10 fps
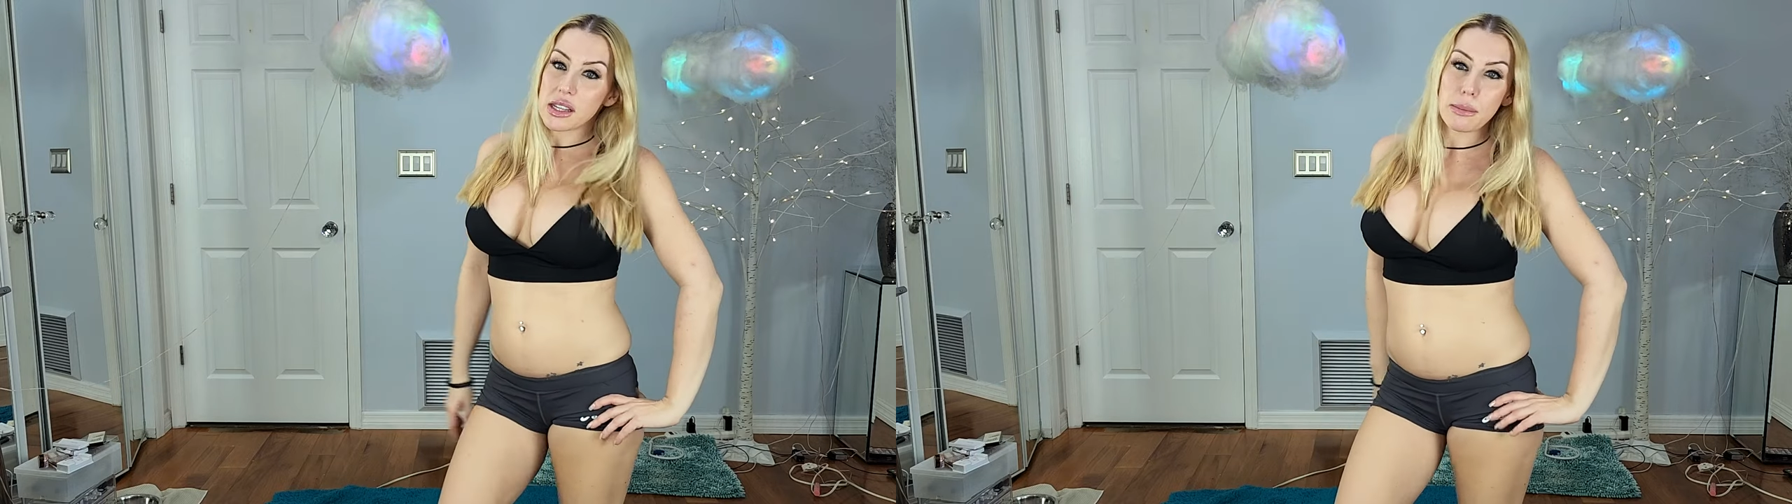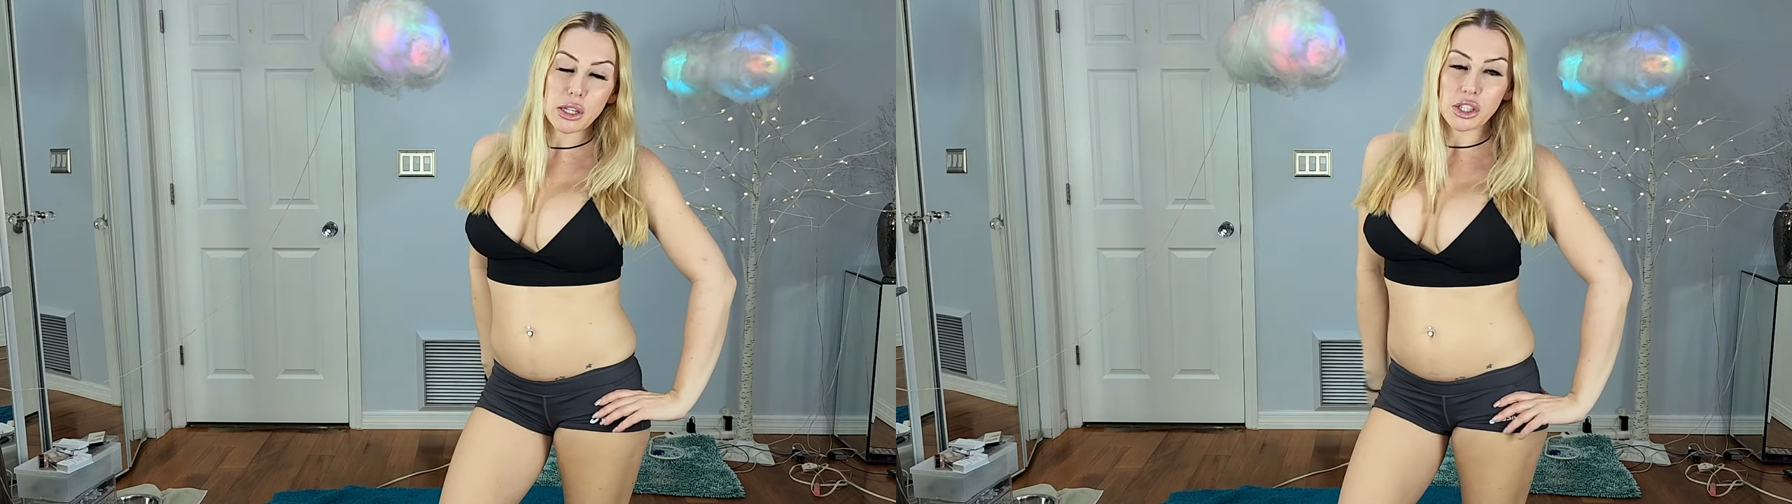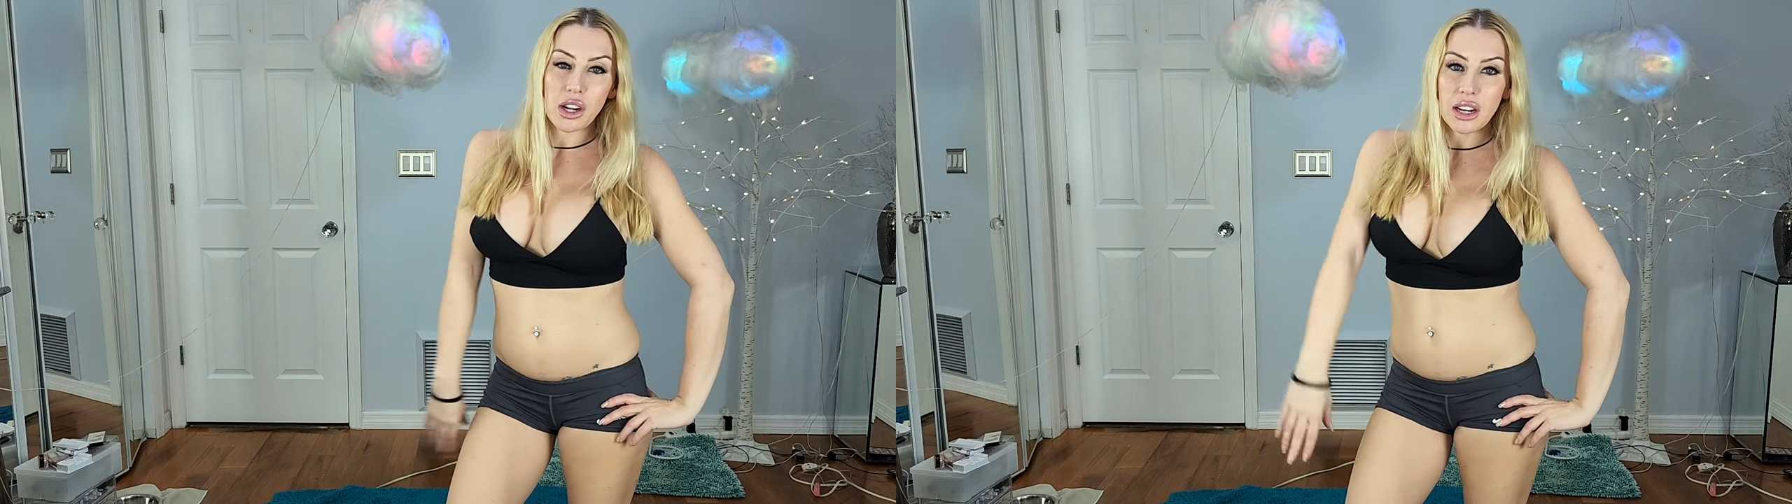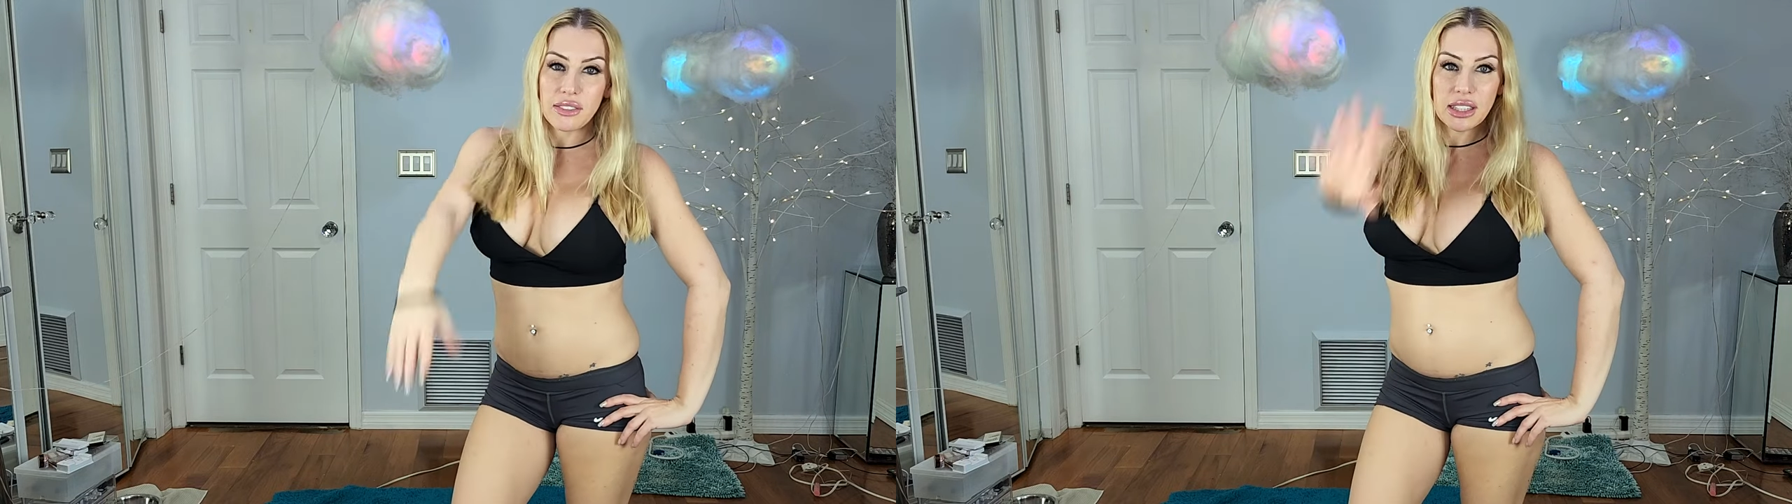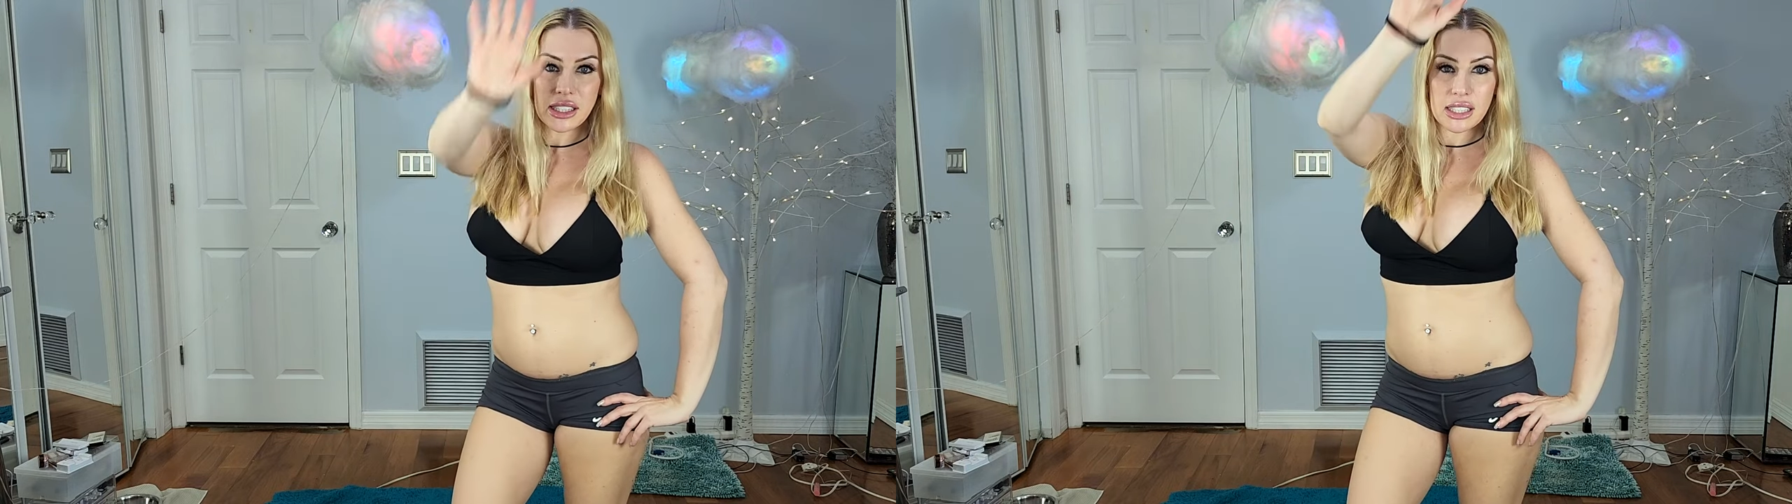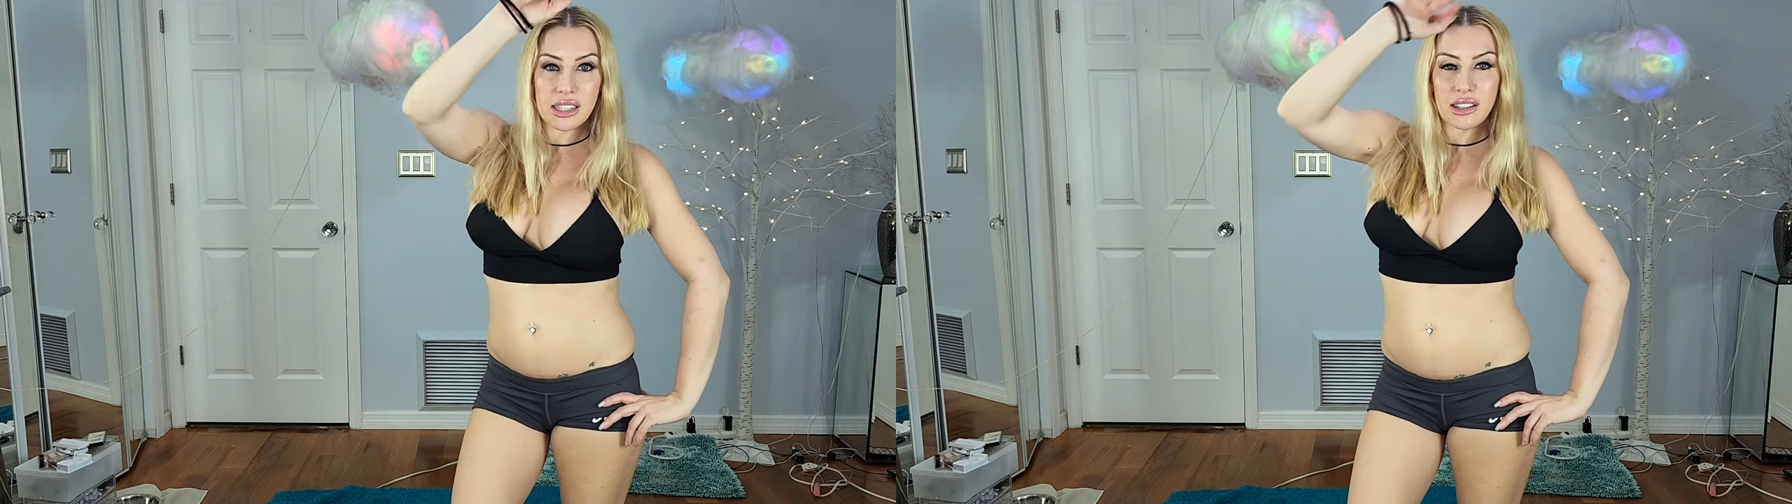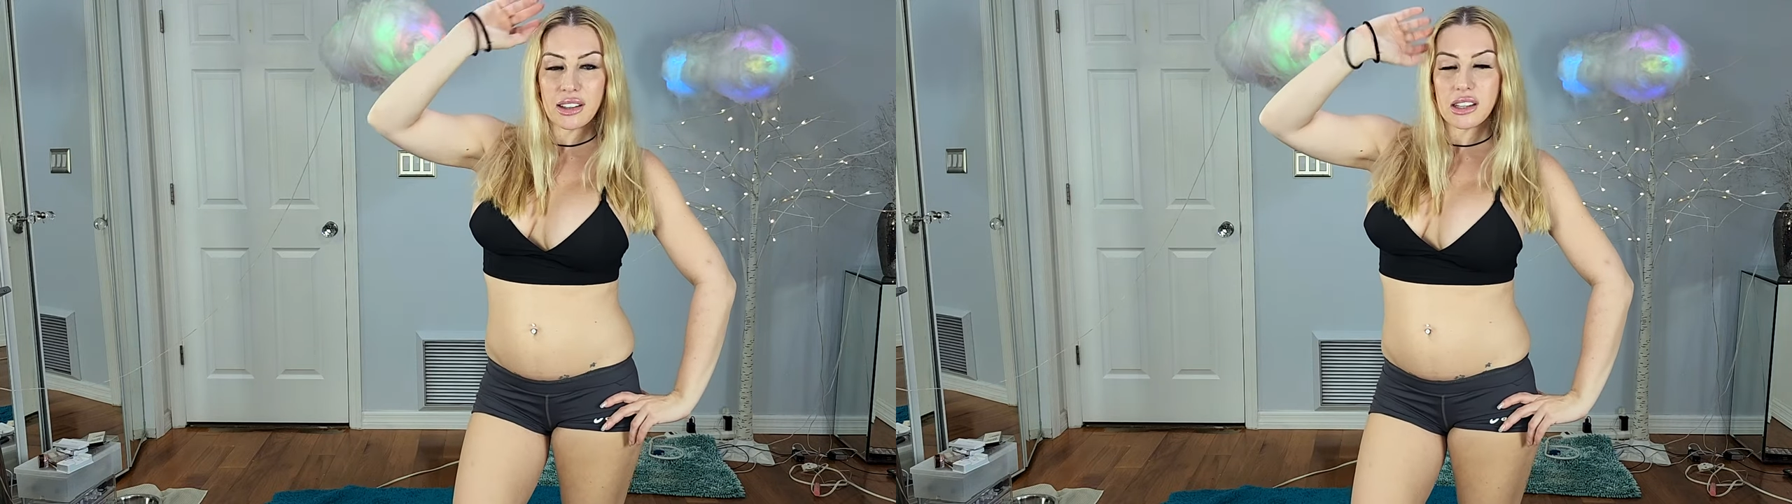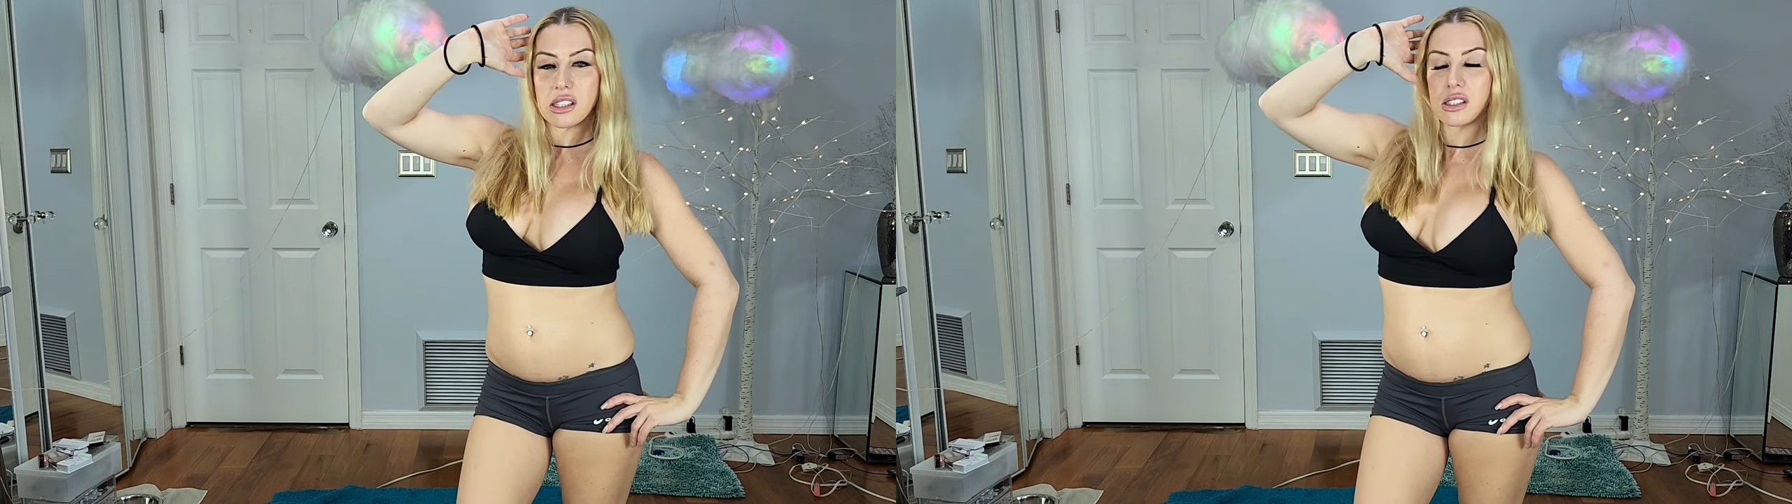I bet you're not even listening to
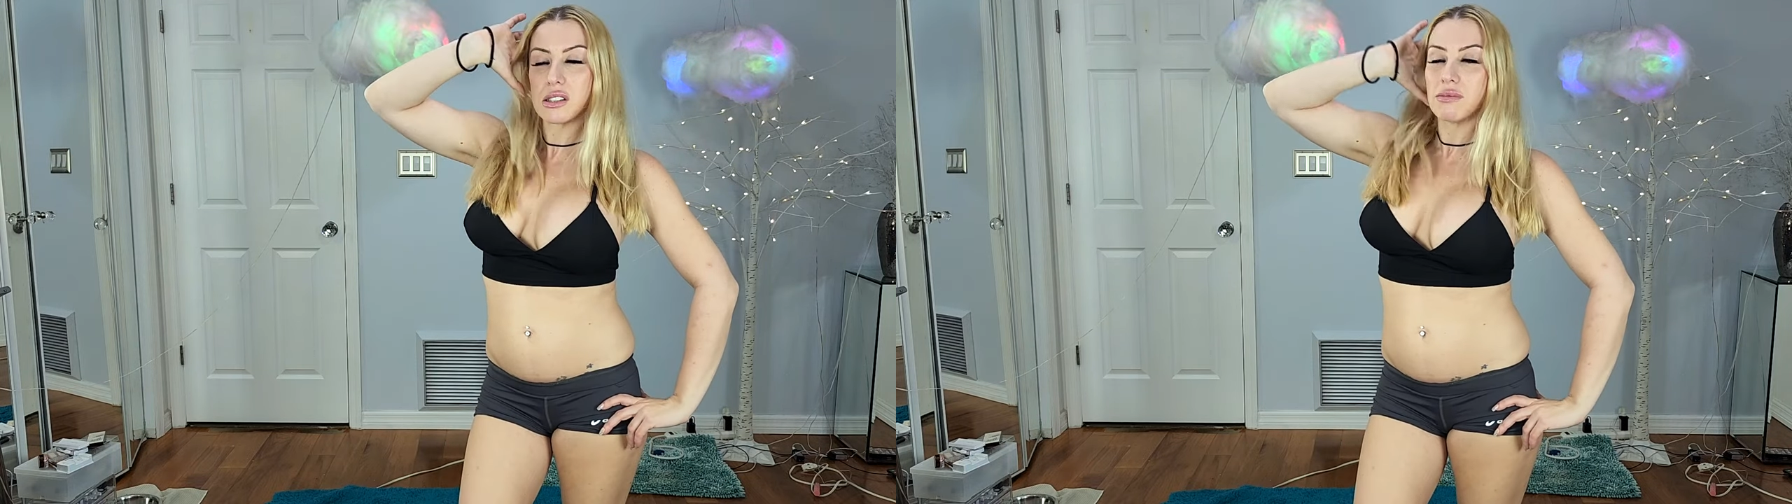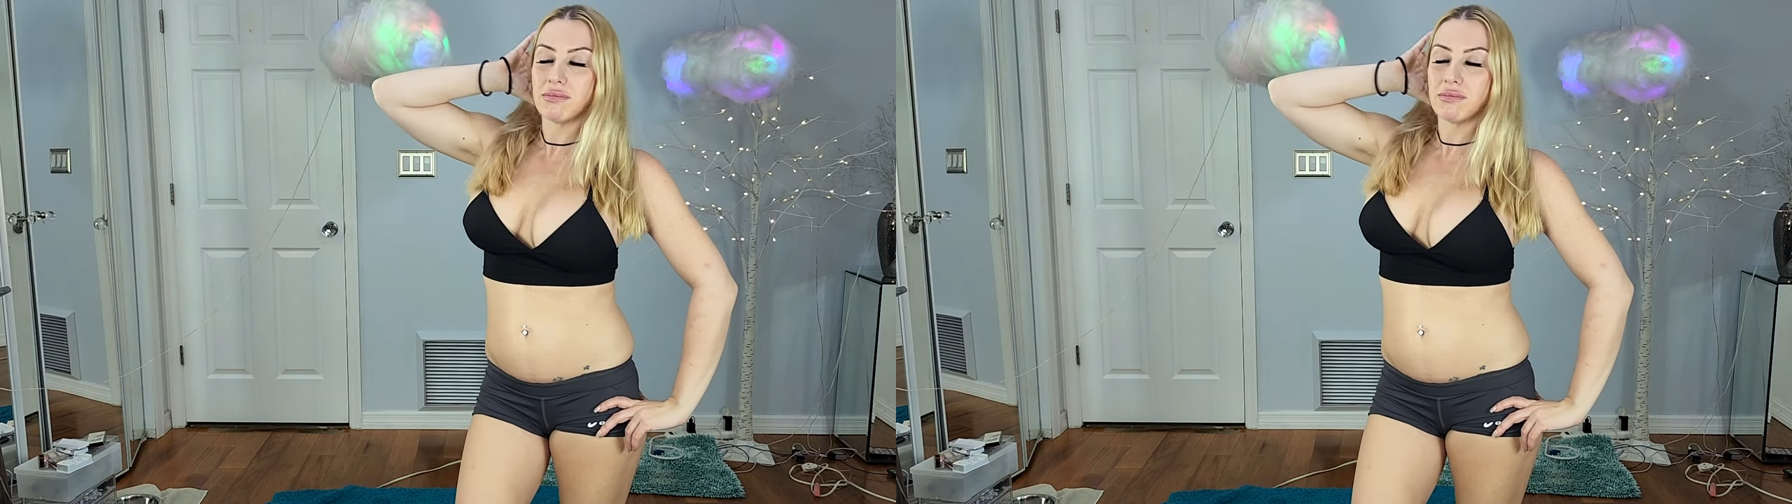this.